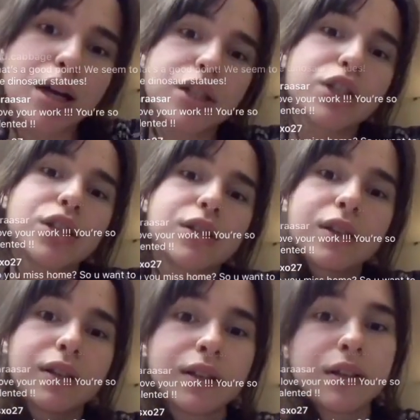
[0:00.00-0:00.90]
Thank you
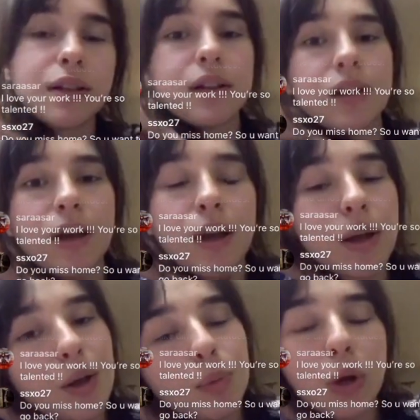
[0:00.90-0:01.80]
so much.
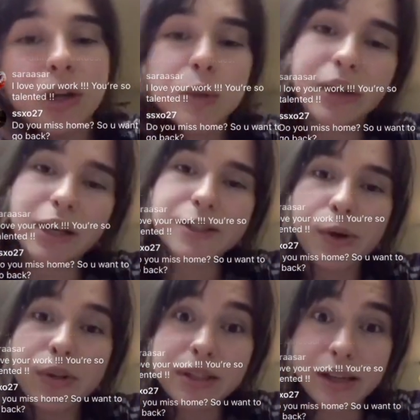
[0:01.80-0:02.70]

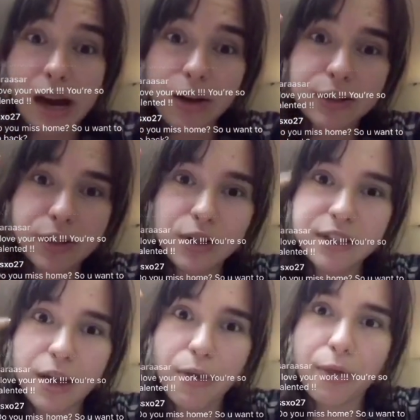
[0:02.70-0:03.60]
Because when I
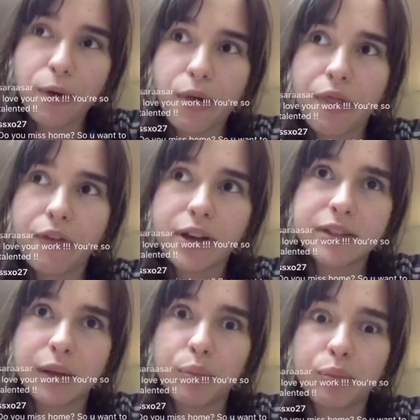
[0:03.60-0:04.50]
saw these
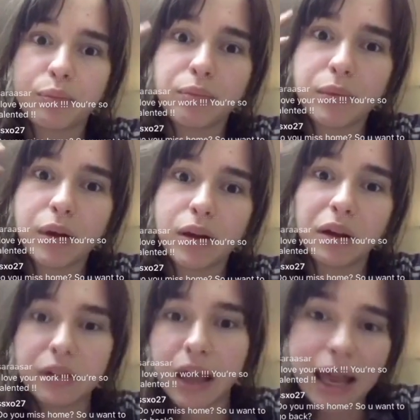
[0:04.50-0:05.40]
dinosaurs, I thought there
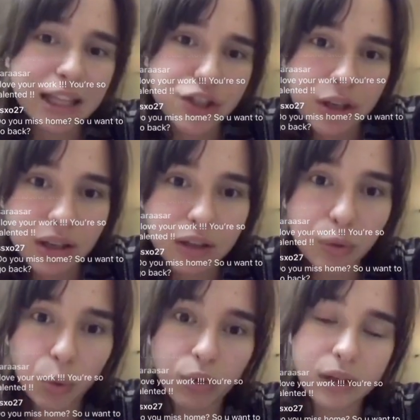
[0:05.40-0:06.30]
is like
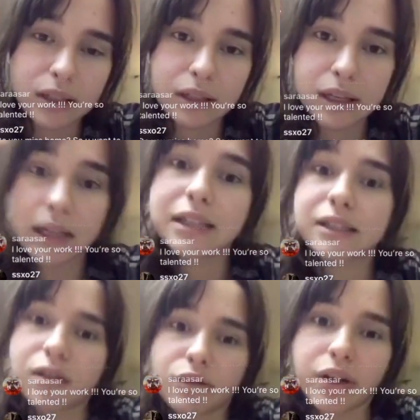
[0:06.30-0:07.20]
a
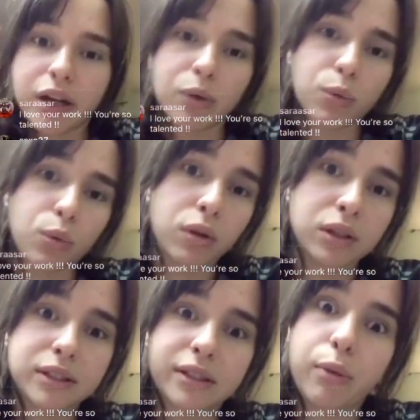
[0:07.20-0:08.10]
legend or a
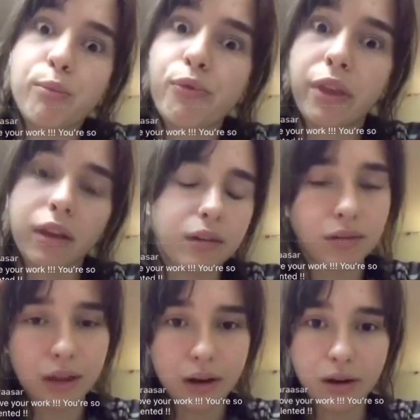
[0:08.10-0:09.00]
history
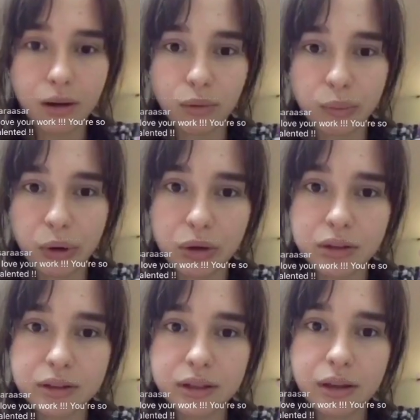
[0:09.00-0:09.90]
or
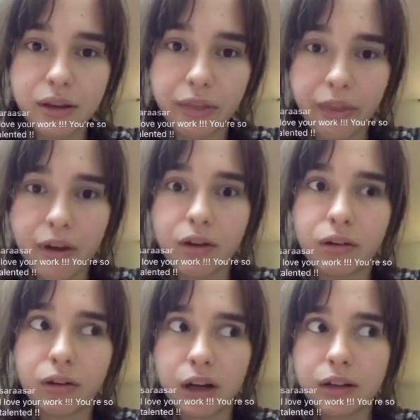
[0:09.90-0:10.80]
something, I don't know,
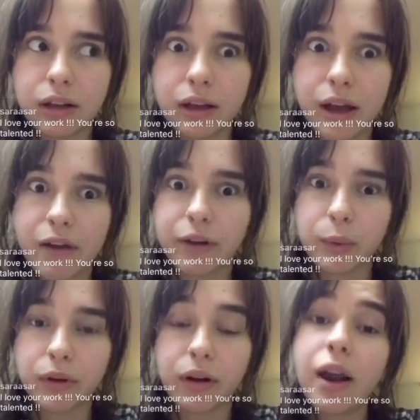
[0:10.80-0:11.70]
because
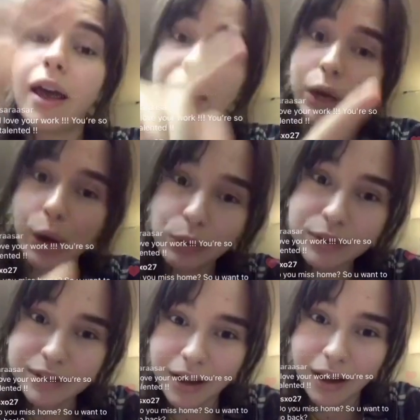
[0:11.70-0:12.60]
they're really
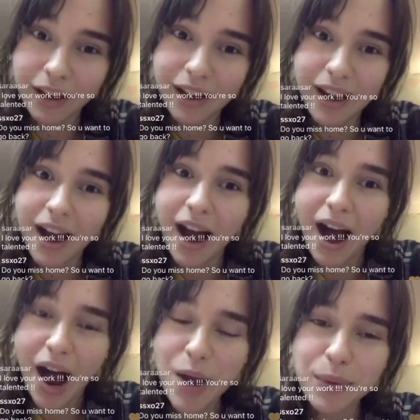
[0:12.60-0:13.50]
everywhere. And
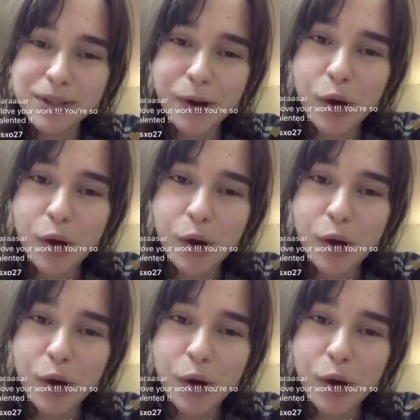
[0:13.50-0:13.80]
also,